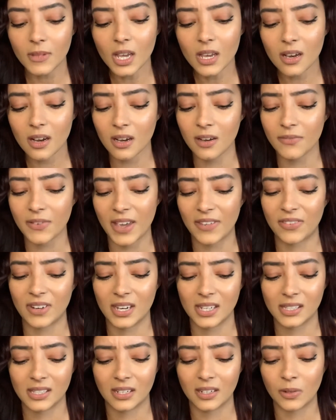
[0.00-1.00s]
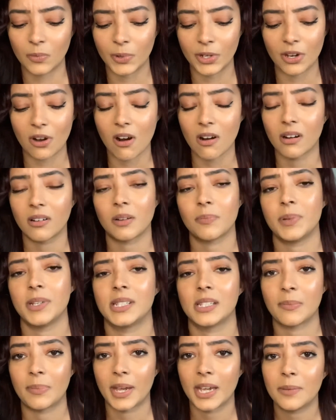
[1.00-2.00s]
of ethnicity we are on a piece
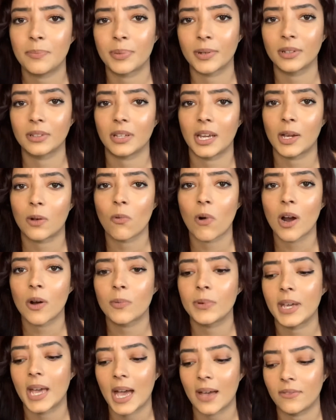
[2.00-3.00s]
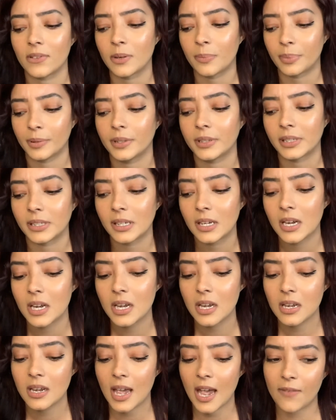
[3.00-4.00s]
of paper? Like, why are we having to put
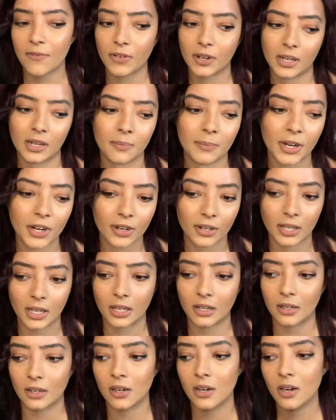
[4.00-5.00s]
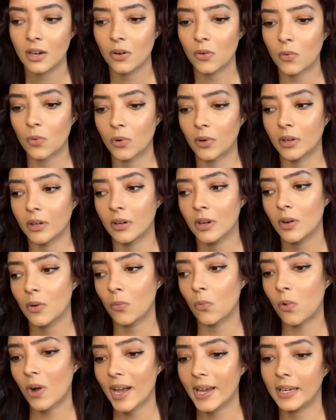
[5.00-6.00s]
African American or
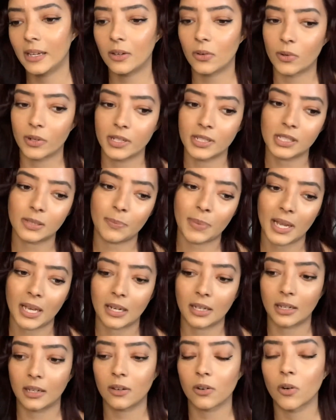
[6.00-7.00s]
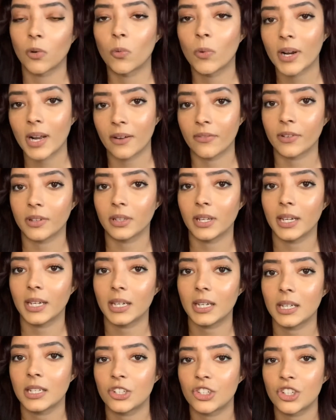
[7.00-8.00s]
white or Hispanic or whatever? Like,
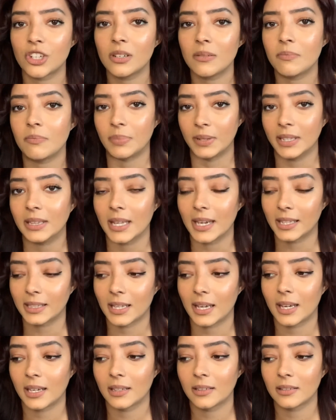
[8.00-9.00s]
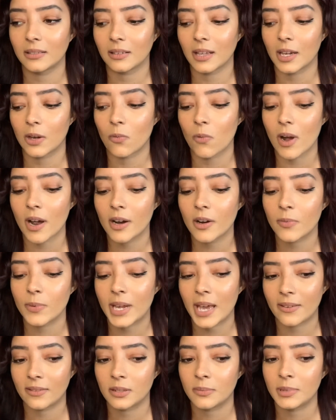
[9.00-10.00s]
it shouldn't be like that. Like, why are we
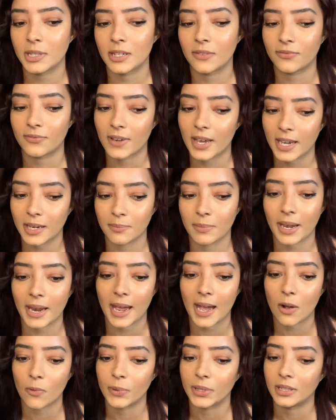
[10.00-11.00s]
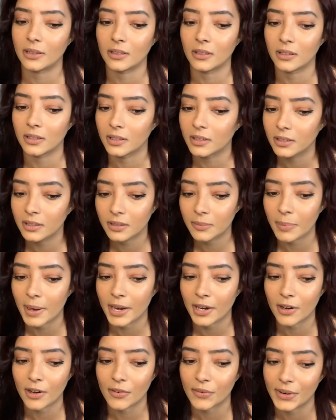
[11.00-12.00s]
having to be defined by how we look, by
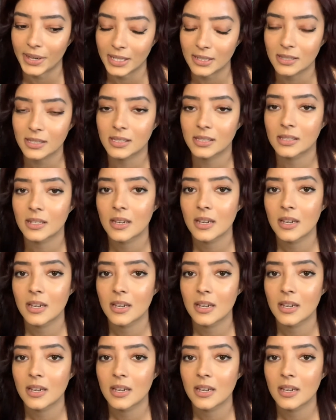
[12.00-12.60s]
our race?